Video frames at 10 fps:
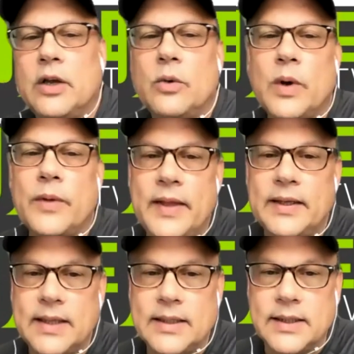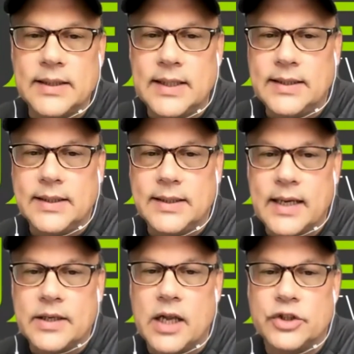What this is
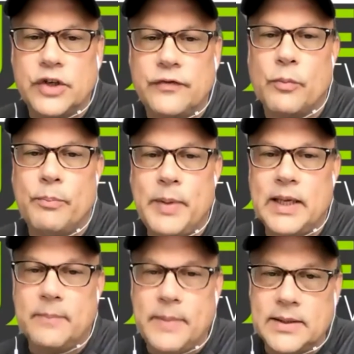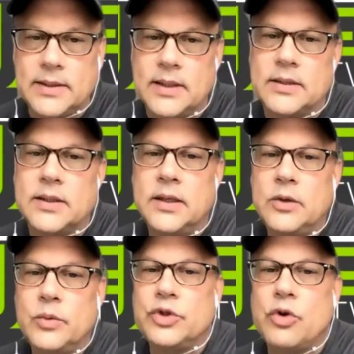technology for big business,
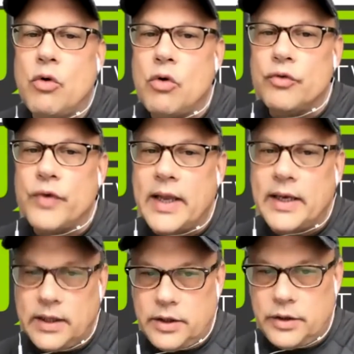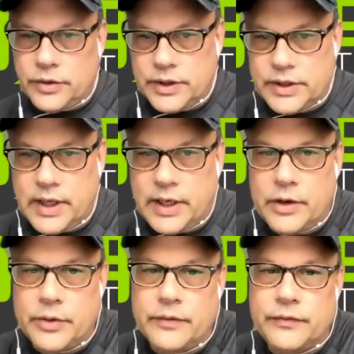which already uses
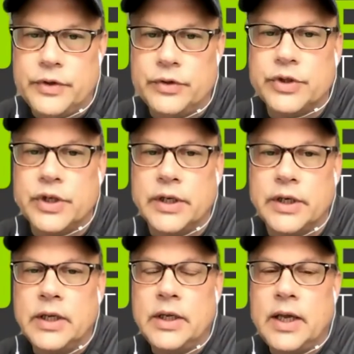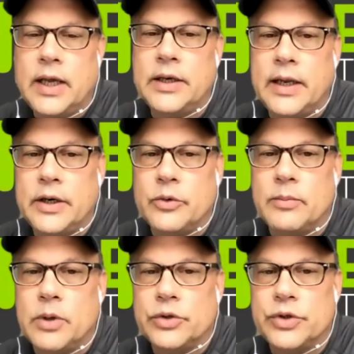nano-infusion and
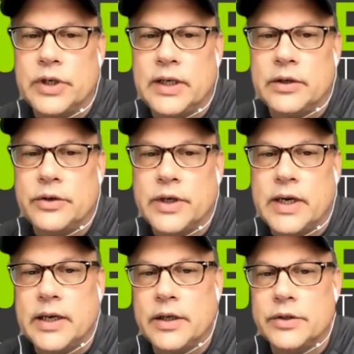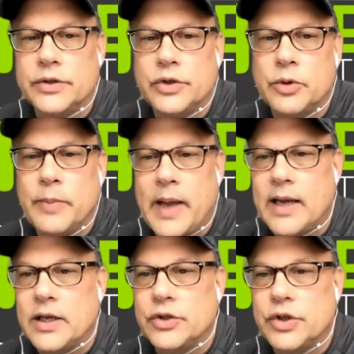nano-emulsion in creating consumer
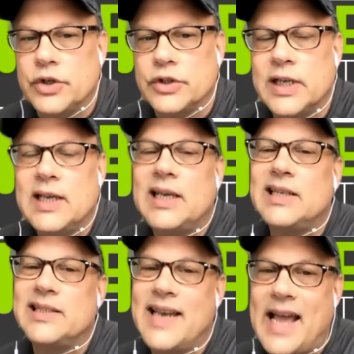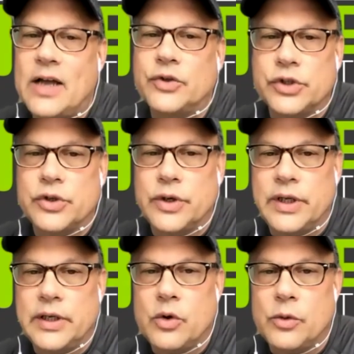packaged goods, is now just going to
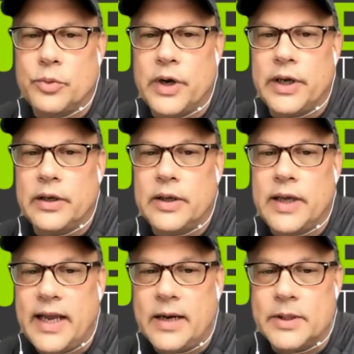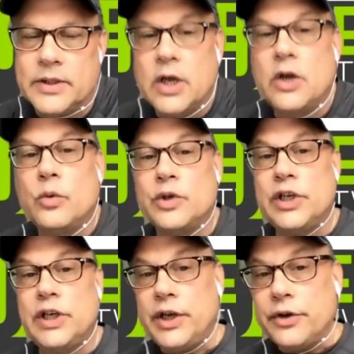incorporate cannabis,
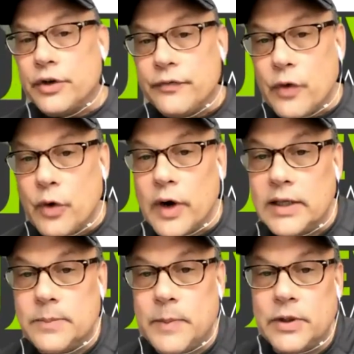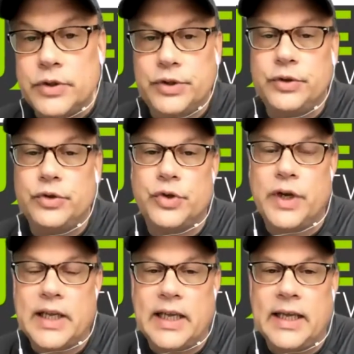which heretofore has been too
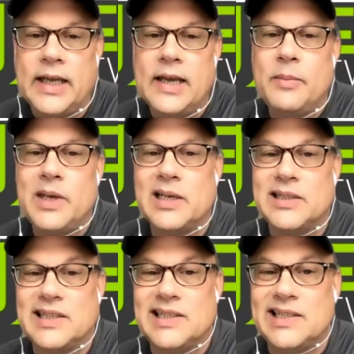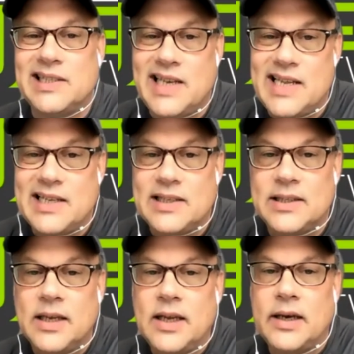tricky because it
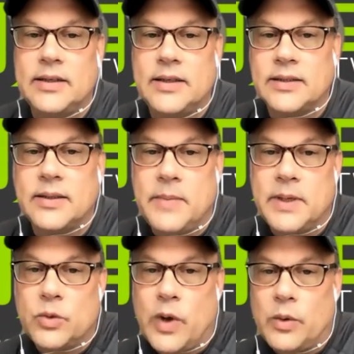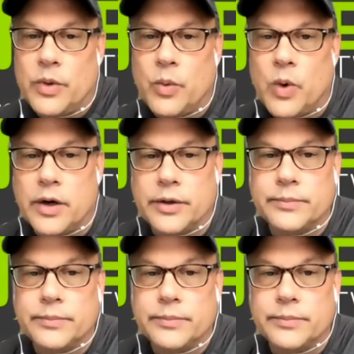stinks and it doesn't mix well with water.